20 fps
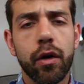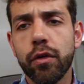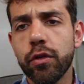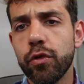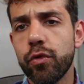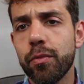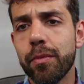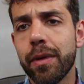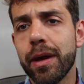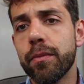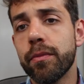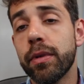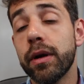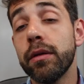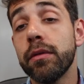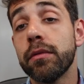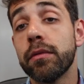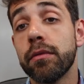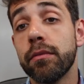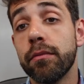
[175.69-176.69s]
Only
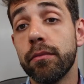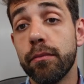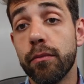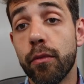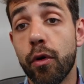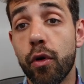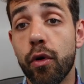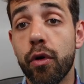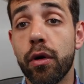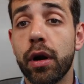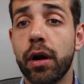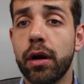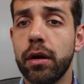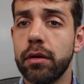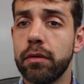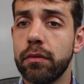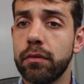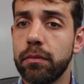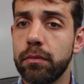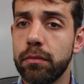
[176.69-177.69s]
remember,
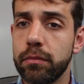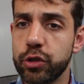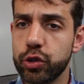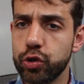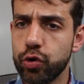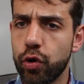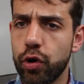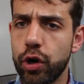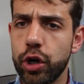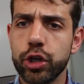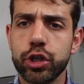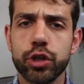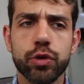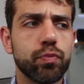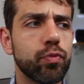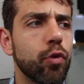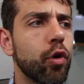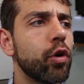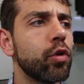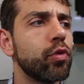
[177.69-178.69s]
more storage,
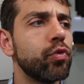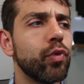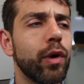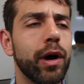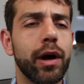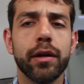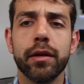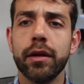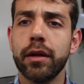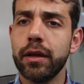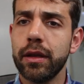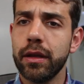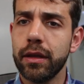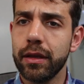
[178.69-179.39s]
more RAM